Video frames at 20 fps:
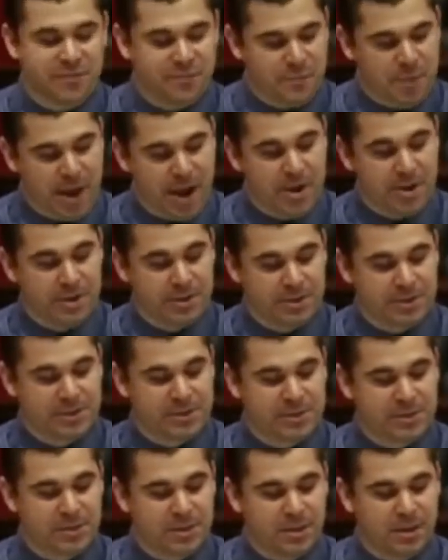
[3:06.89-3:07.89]
of
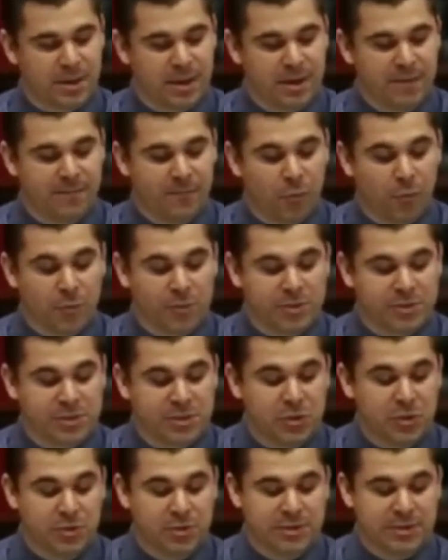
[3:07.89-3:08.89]
parents and former
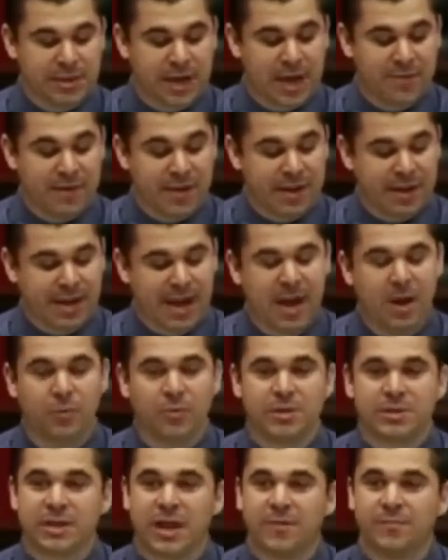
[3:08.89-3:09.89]
students that I've had
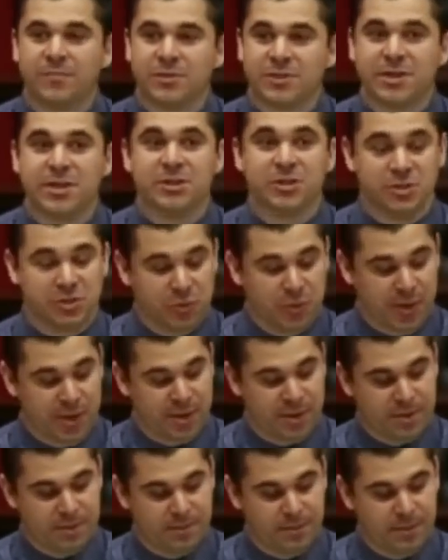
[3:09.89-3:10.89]
countless conversations
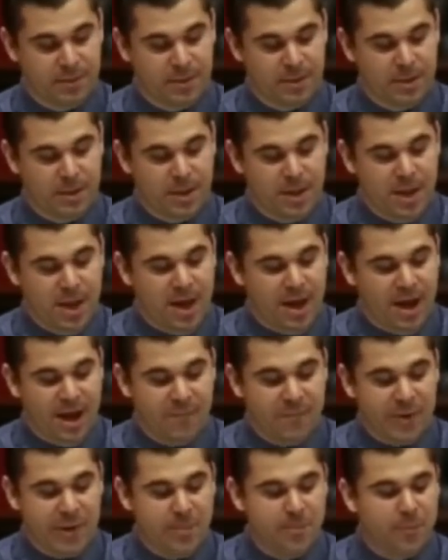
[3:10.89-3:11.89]
with.
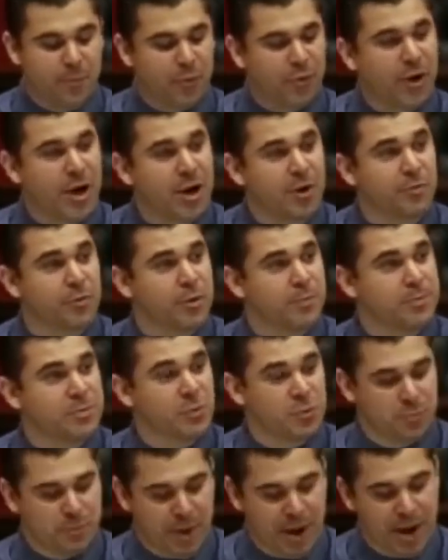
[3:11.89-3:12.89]
I've been in prayer groups
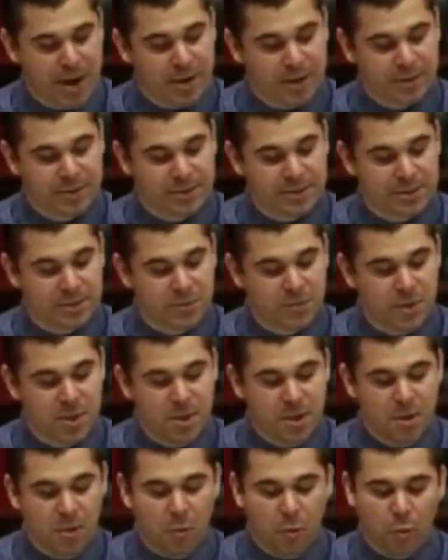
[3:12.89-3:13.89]
with parents
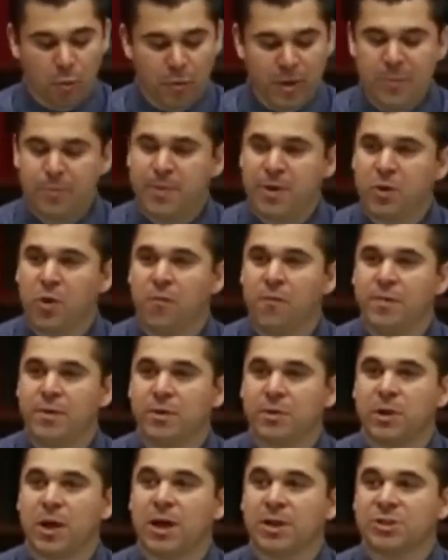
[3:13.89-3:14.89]
weeping over
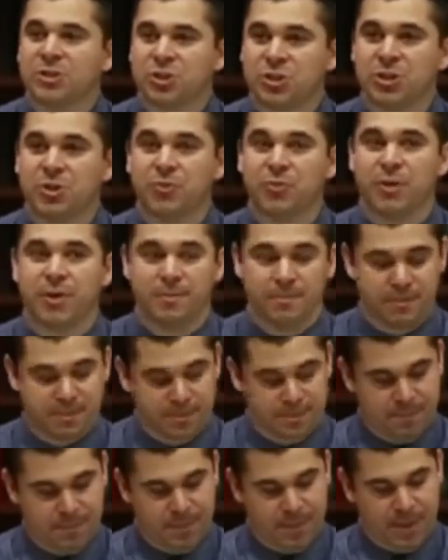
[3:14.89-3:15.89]
their lost children.
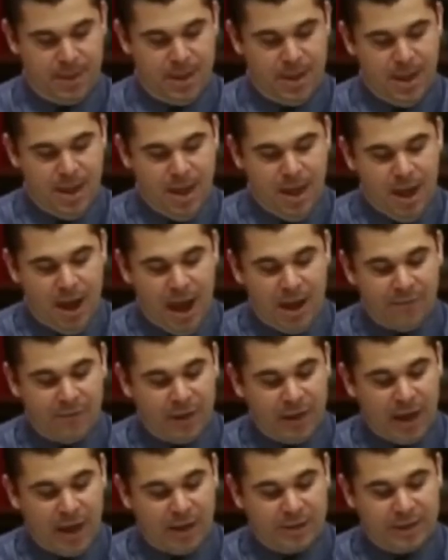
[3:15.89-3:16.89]
I
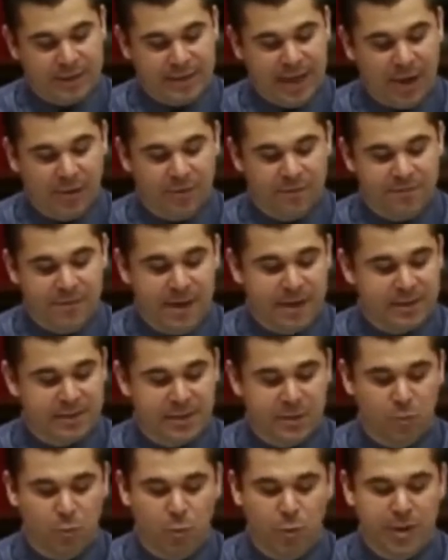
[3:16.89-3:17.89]
have gone to town events
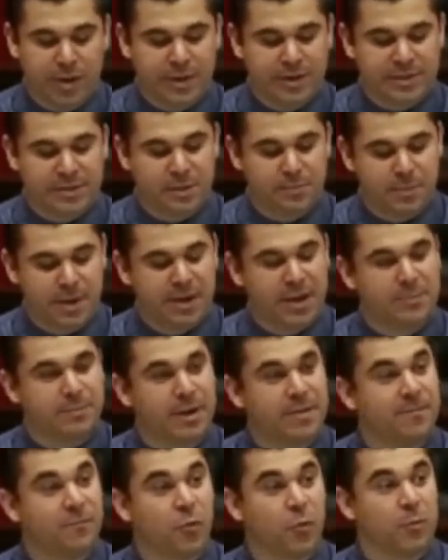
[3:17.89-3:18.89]
and witnessed to many of
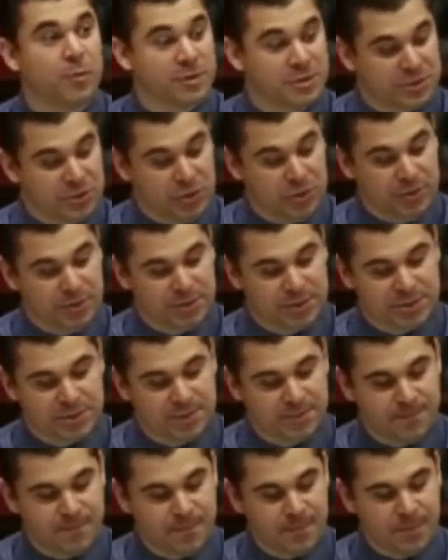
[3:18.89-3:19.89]
my former students.